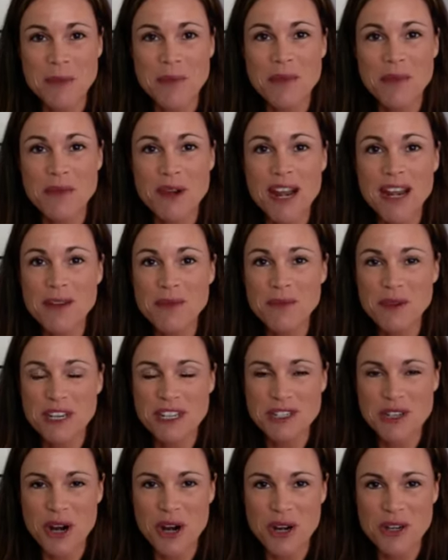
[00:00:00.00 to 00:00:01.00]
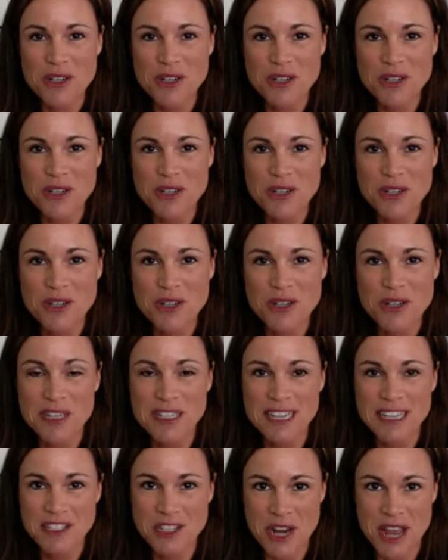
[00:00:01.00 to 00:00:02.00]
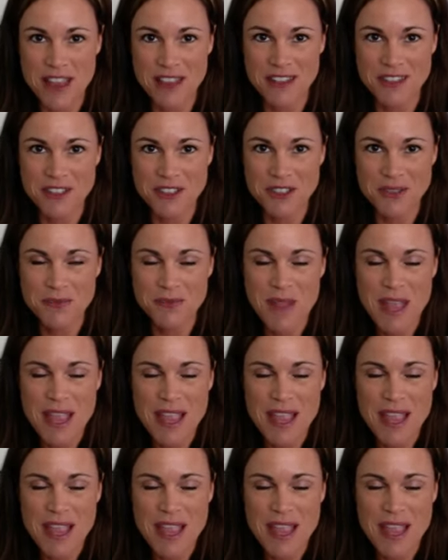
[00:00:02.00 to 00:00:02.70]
Brain Recharge 21-Day Challenge.